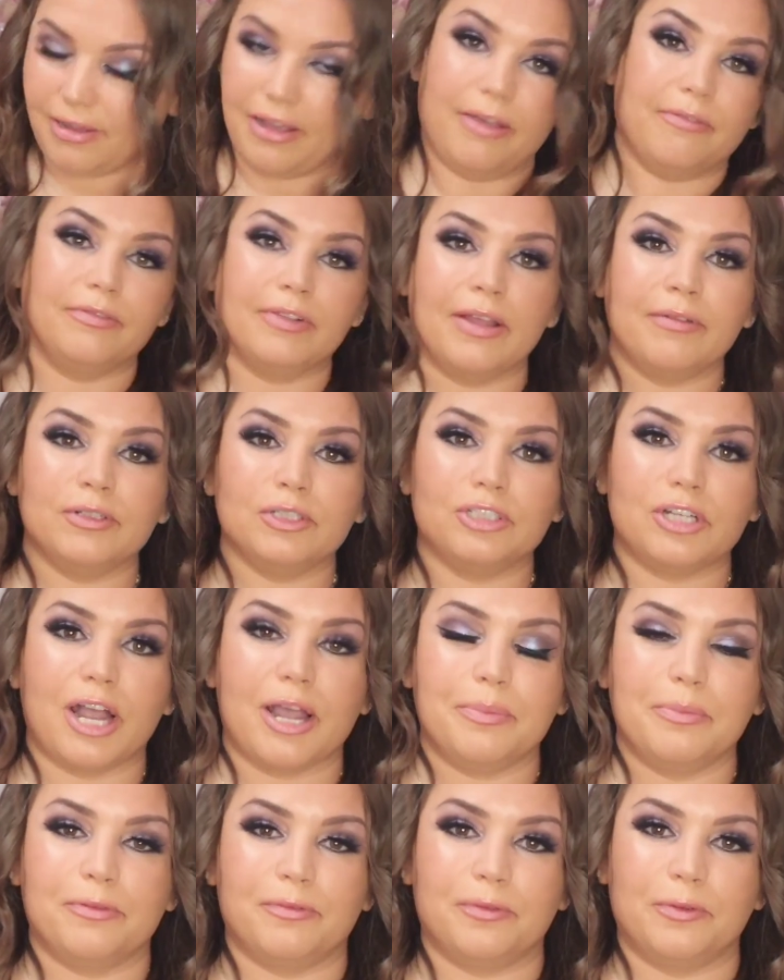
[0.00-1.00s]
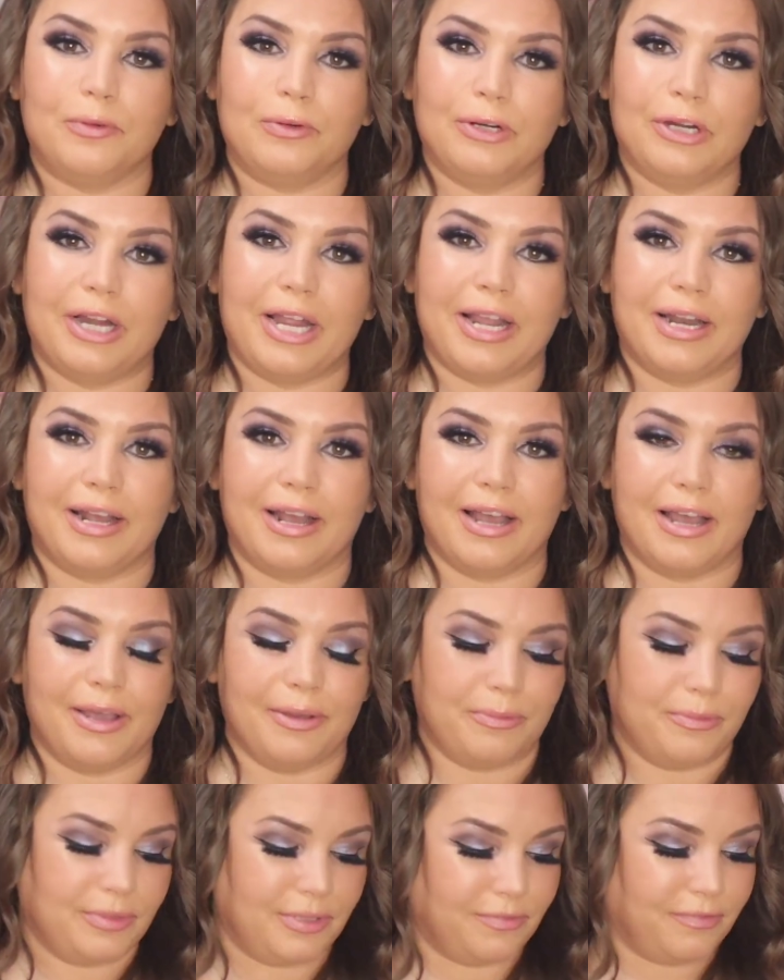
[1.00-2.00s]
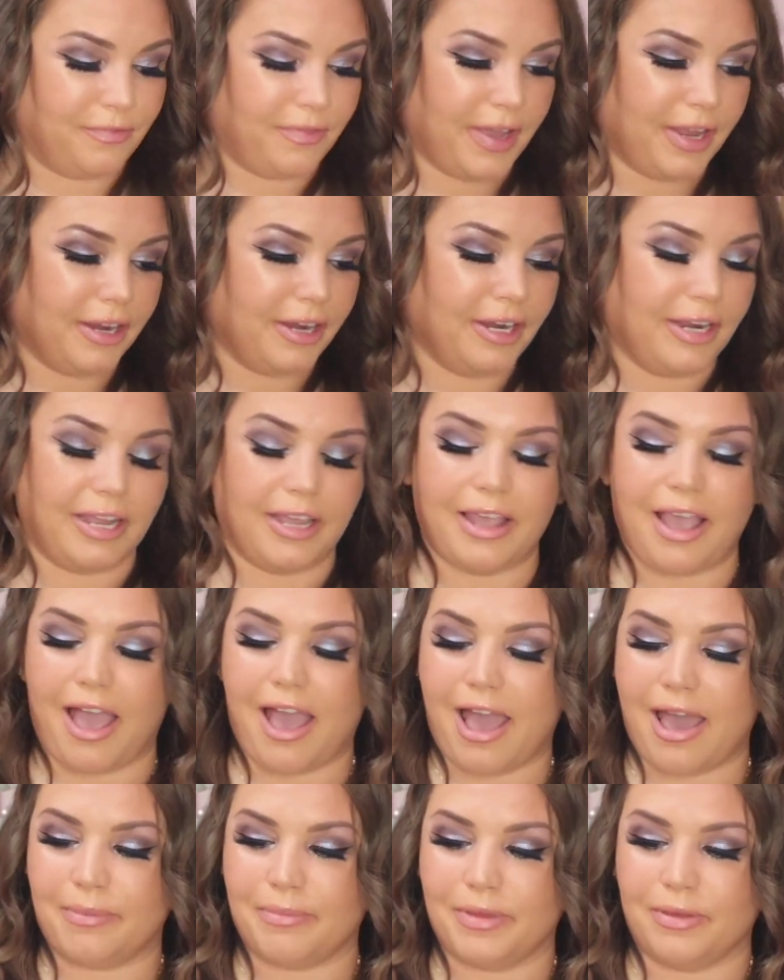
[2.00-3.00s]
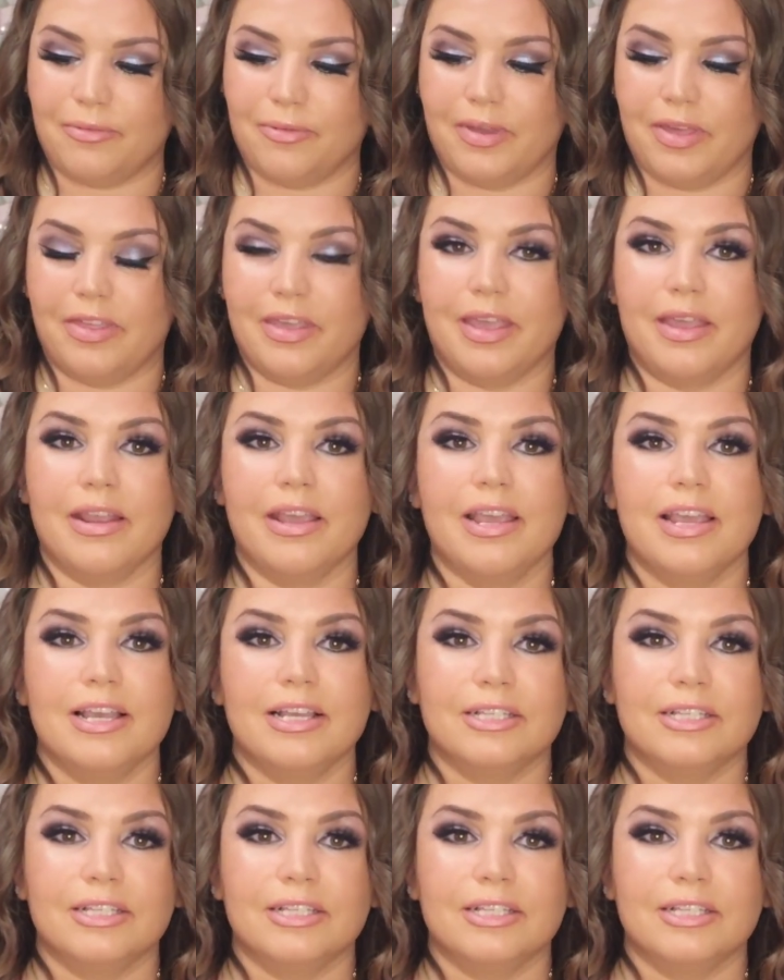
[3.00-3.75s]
have never tried before, and I was very happy with it.